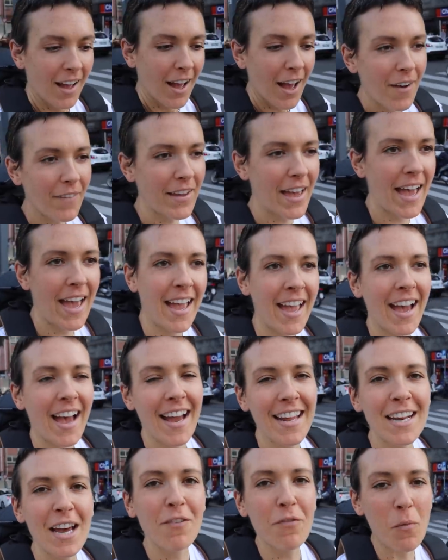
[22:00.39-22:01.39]
Okay,
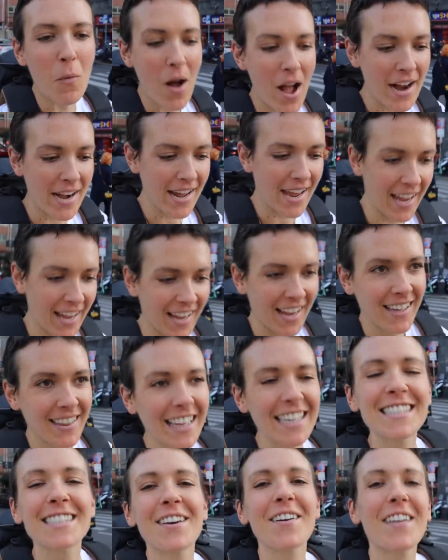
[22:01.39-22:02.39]
enough whining.
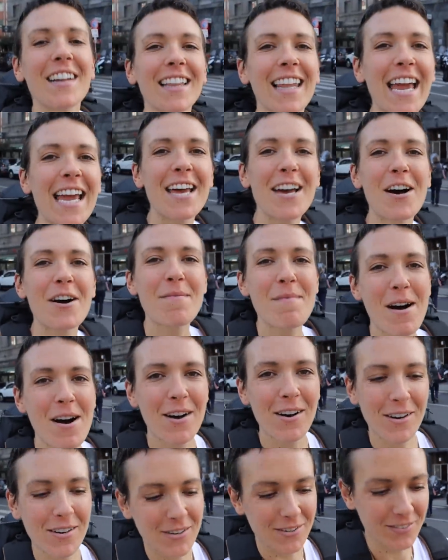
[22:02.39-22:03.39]
Let's go to Lake
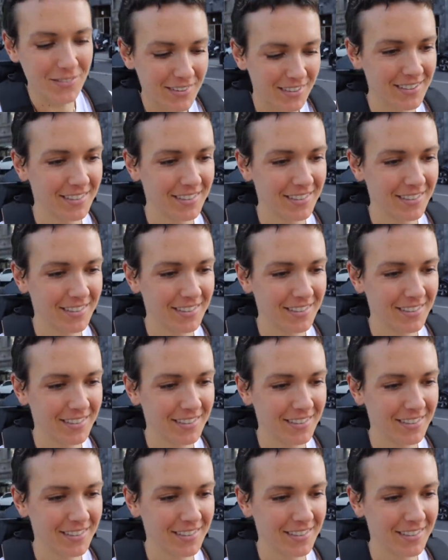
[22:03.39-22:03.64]
Como.